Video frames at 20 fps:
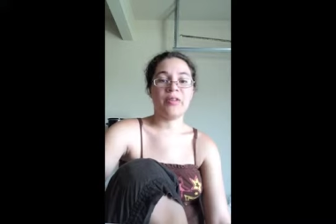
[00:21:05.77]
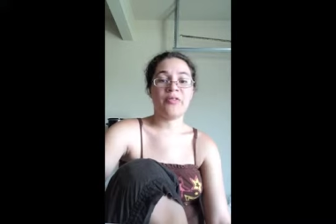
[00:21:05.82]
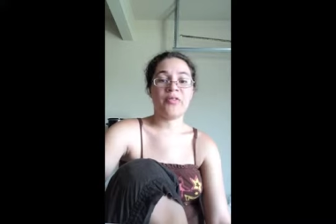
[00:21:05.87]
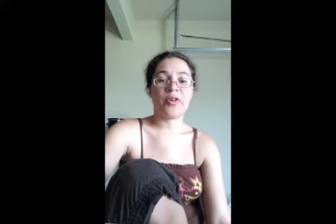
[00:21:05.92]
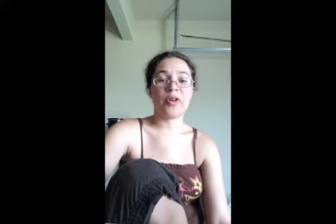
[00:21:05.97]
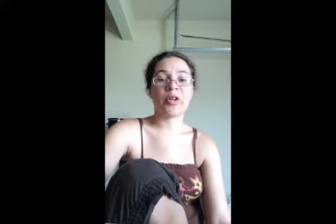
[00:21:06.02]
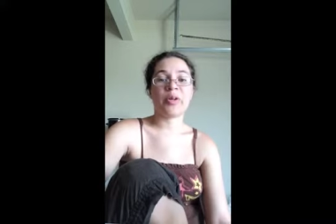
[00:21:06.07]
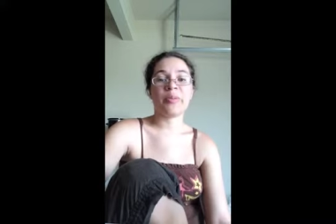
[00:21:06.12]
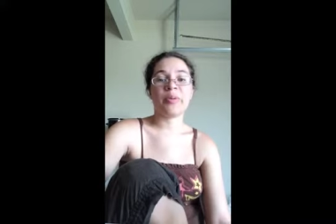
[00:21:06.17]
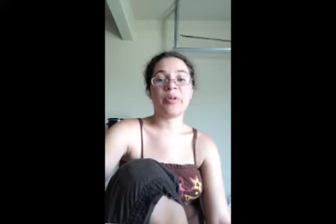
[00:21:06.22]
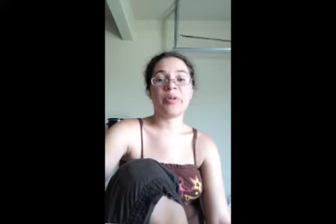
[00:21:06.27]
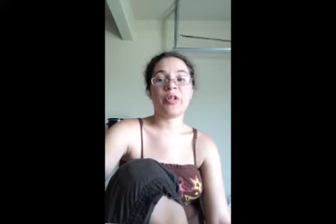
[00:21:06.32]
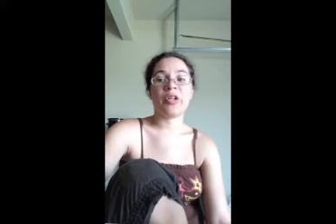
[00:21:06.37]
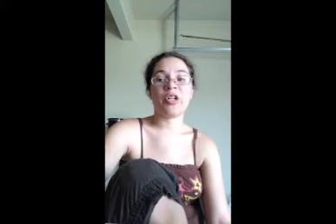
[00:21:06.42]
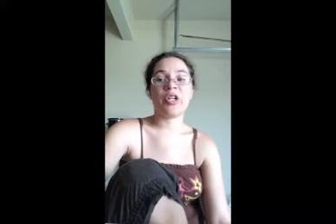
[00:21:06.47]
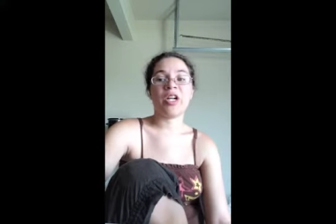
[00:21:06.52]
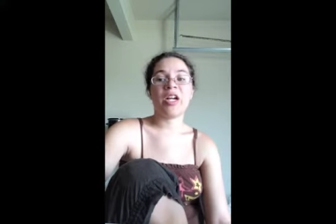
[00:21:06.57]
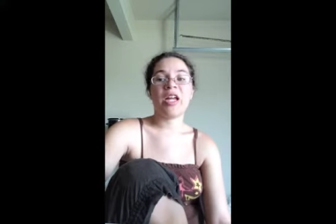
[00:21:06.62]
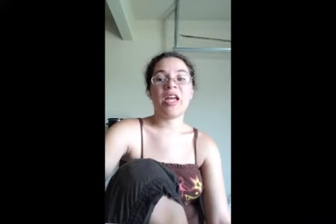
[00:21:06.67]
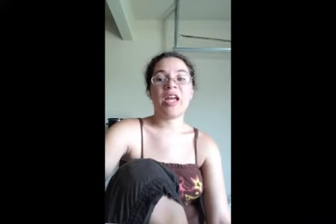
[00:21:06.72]
for our
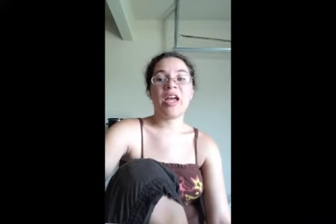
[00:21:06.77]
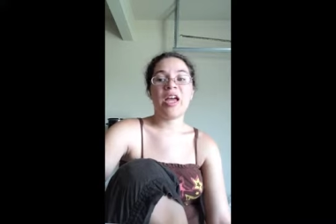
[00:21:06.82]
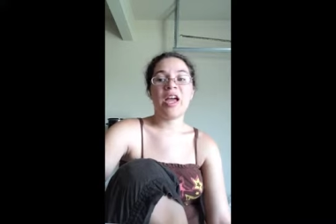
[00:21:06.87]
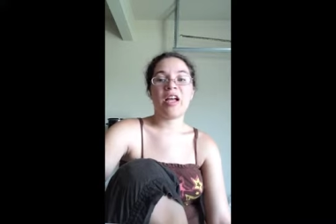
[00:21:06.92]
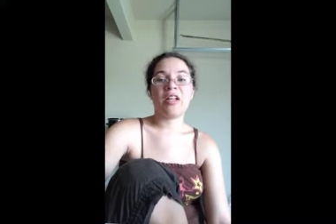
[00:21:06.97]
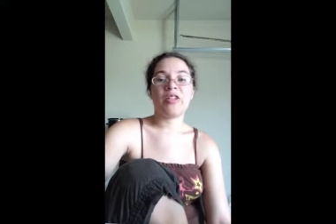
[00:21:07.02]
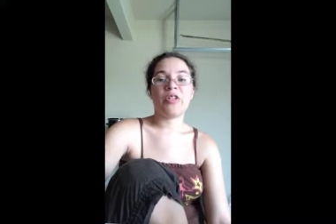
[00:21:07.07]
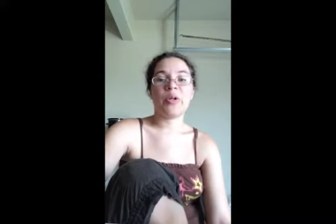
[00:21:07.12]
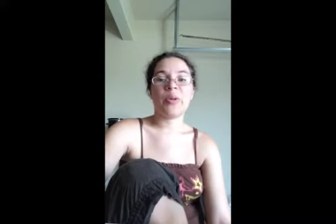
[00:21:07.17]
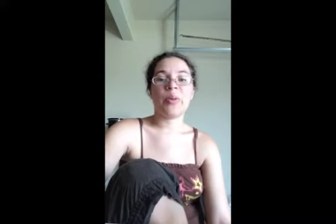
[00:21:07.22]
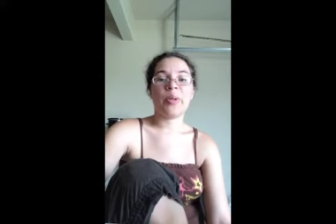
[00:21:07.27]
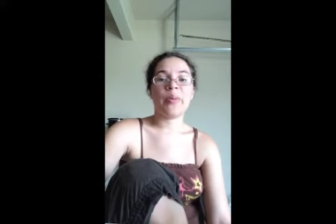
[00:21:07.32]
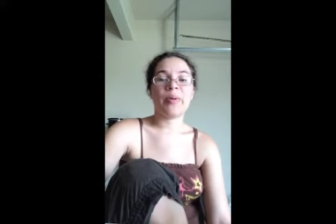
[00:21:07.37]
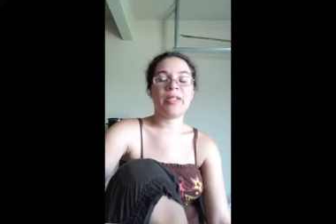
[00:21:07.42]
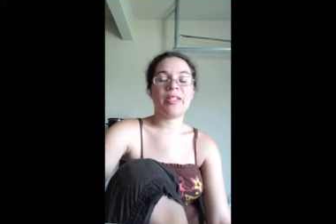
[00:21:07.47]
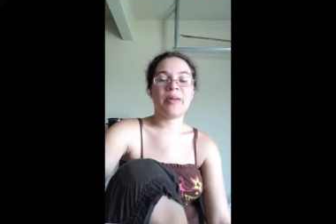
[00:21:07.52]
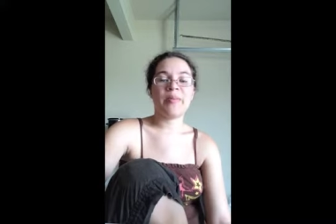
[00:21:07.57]
computer. And so we went